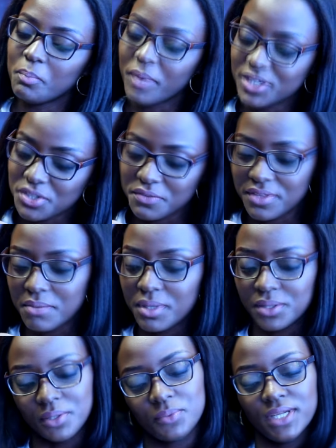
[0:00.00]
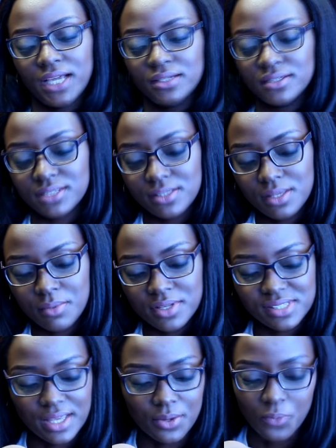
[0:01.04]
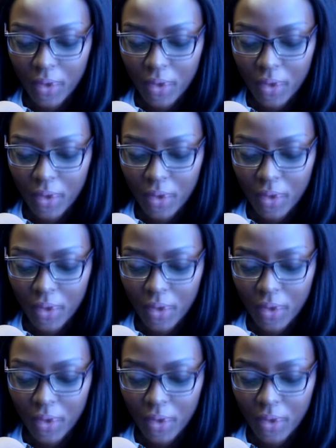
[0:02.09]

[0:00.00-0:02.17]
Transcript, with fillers: a bunch of them, and then when I looked at them, I was like,